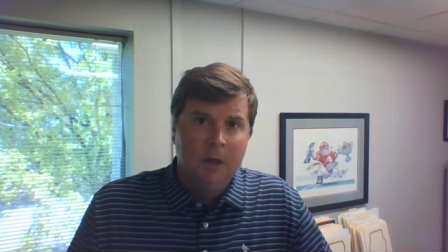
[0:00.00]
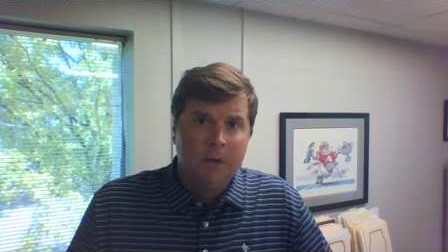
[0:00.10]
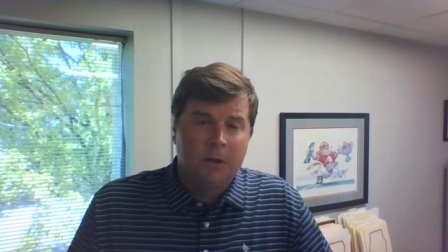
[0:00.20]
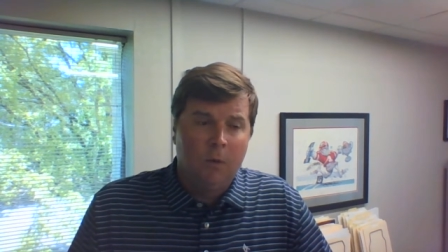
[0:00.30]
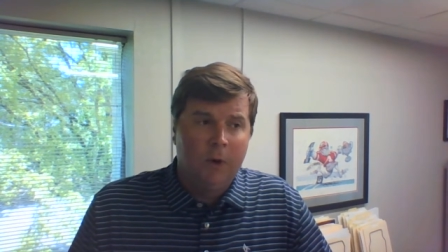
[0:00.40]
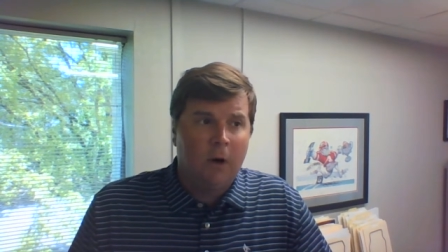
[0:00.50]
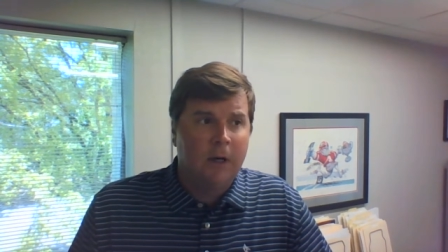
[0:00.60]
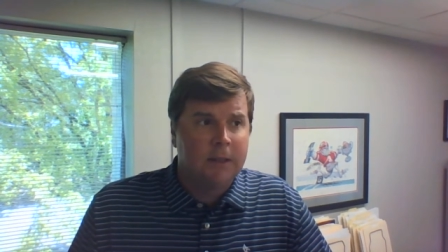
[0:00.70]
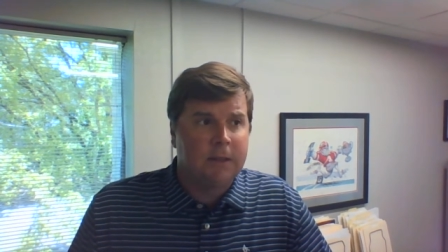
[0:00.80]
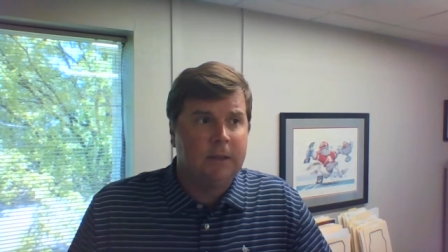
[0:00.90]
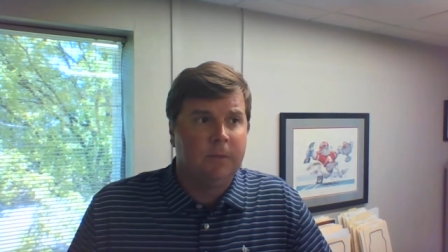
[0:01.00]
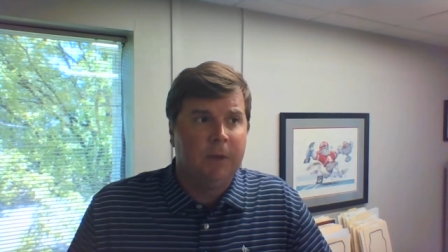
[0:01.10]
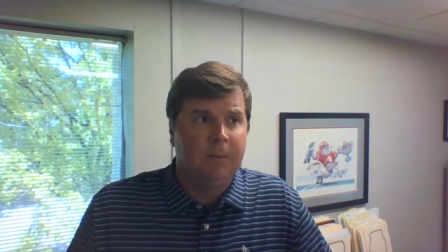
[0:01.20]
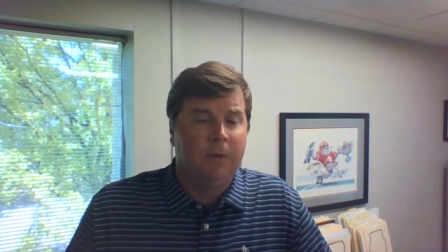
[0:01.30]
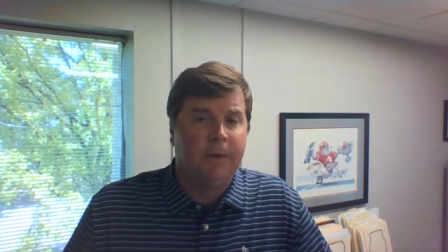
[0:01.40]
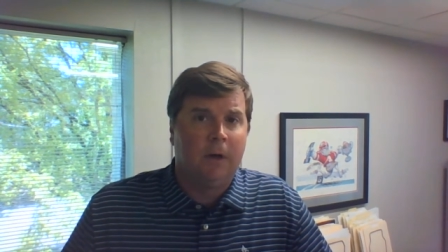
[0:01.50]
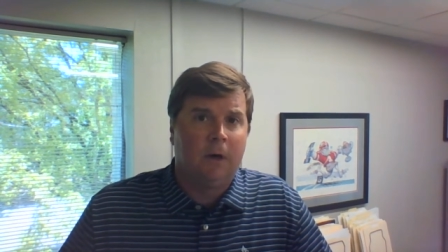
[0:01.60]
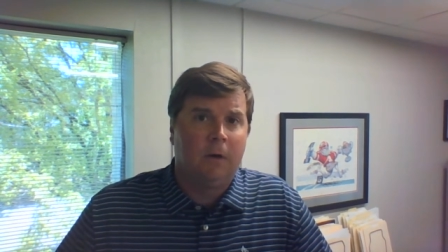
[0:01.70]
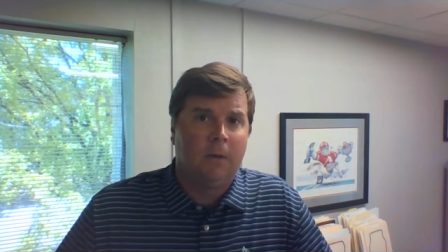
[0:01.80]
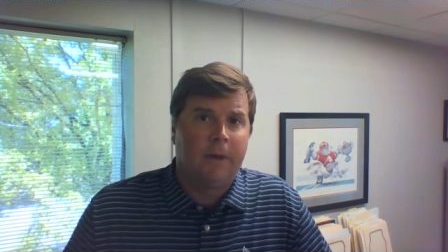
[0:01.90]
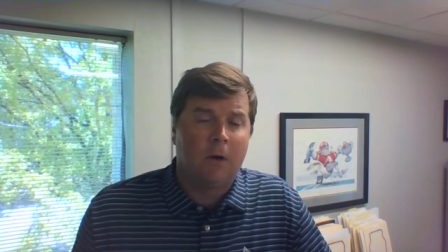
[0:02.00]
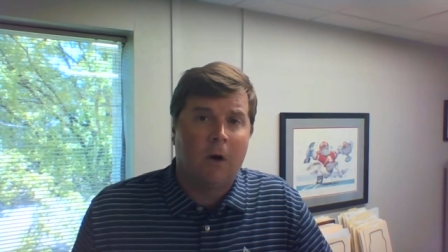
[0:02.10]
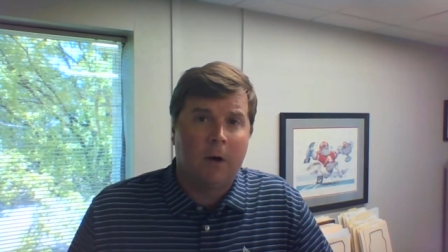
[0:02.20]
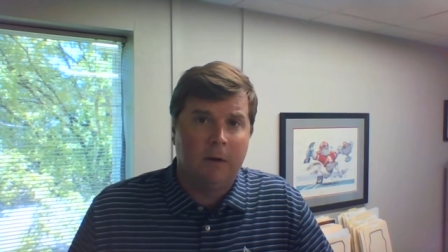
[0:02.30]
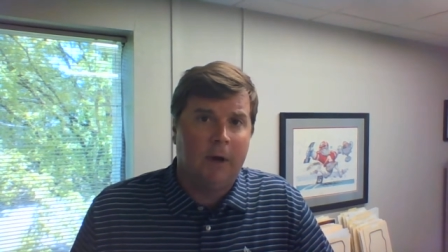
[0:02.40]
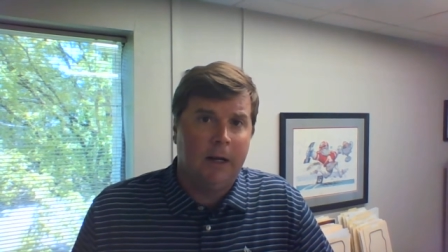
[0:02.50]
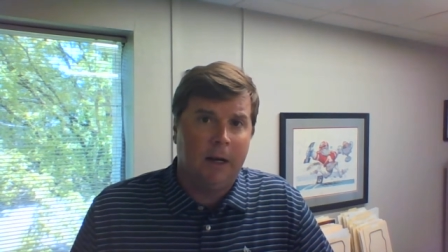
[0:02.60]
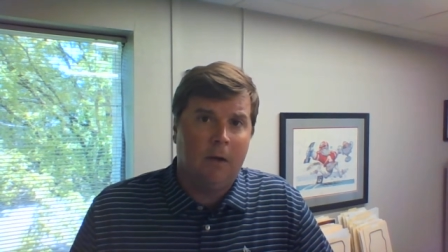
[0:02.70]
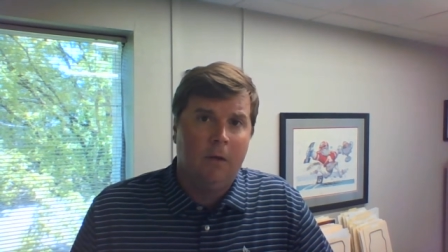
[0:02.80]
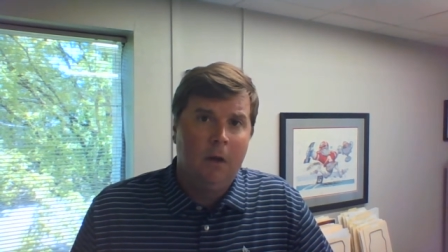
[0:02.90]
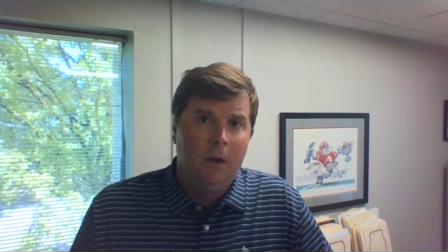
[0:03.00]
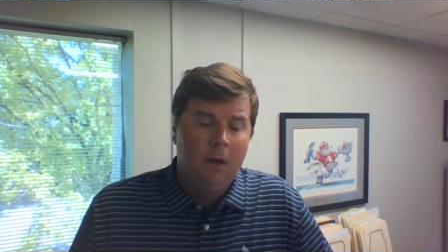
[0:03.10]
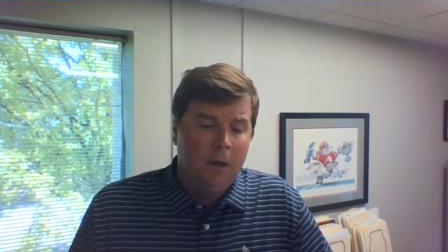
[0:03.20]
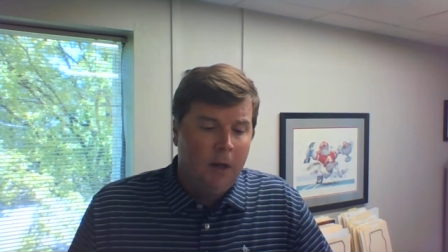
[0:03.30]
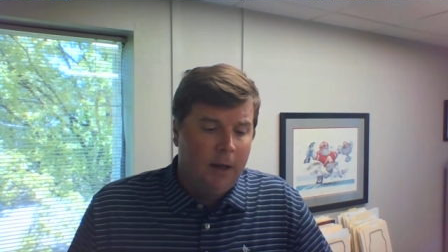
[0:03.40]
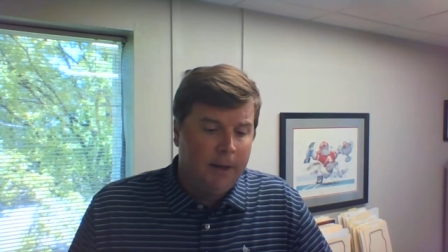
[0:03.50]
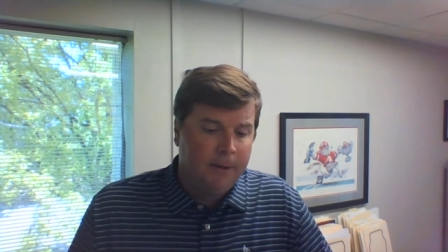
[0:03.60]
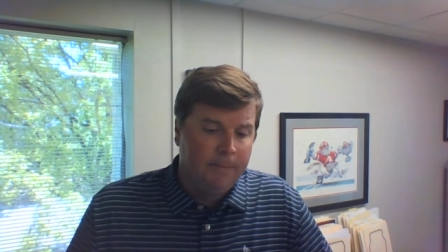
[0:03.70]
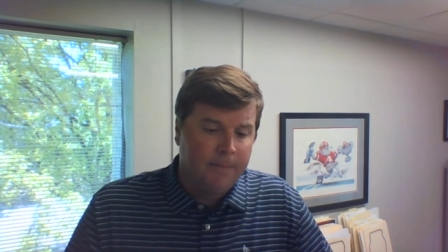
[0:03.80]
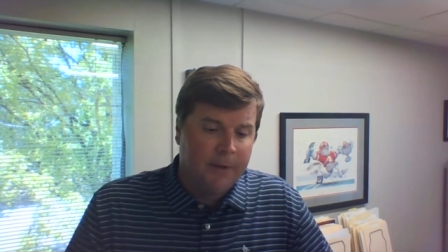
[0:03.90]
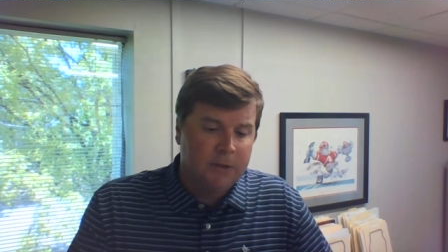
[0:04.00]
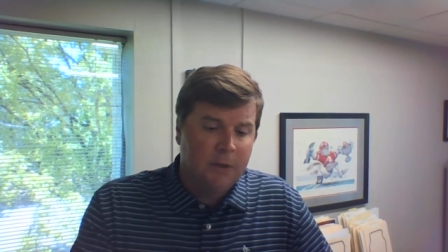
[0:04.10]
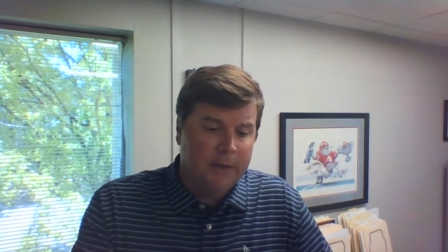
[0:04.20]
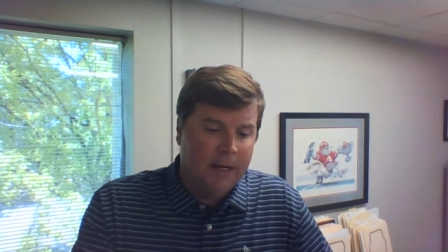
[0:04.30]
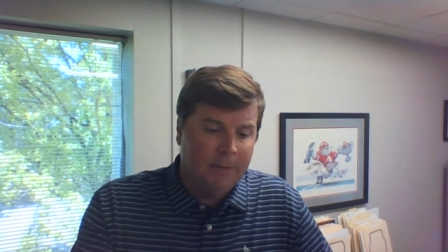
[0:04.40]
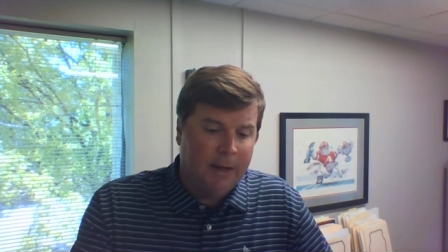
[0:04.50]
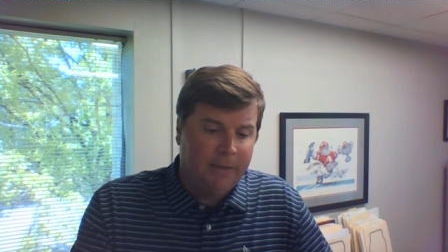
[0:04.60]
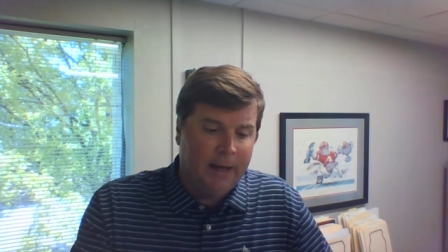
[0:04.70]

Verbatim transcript: So we are going to see some people that are that are hurting right now. Um, there's no doubt about